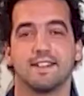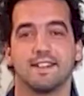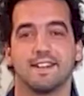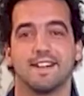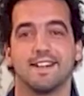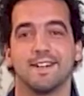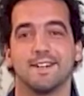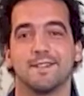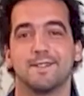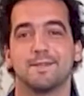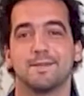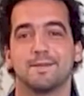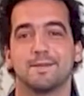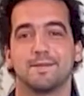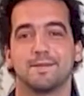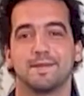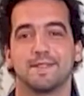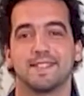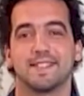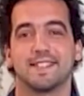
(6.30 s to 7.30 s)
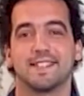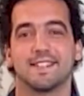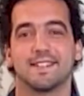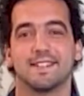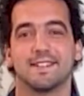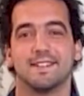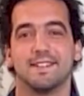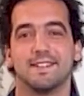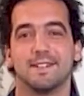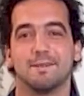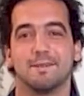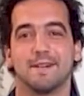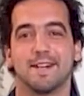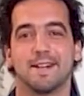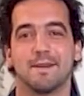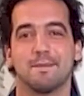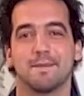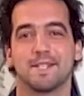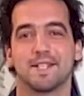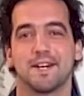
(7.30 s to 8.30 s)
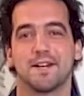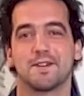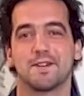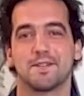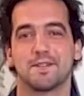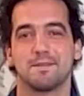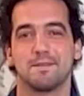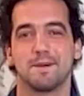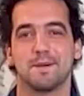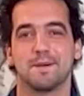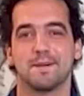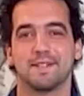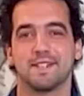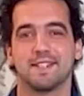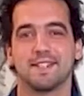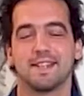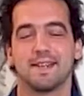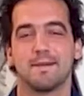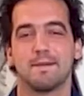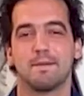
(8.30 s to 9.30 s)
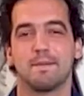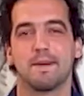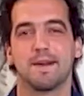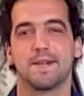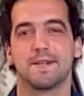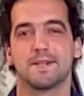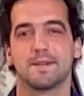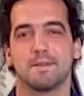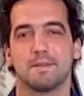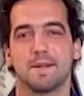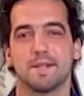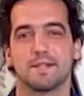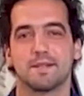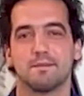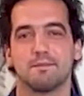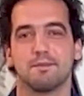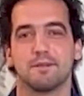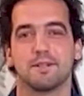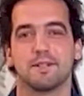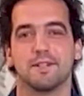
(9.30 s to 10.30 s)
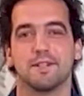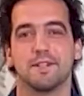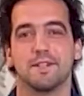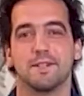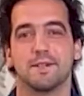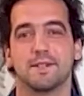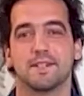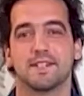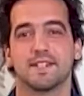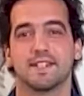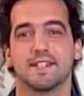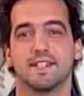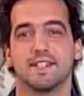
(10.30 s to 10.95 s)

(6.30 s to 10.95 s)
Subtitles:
Hey all, my name is Sacha Zabotin. I'm a painter based in Brooklyn, New York.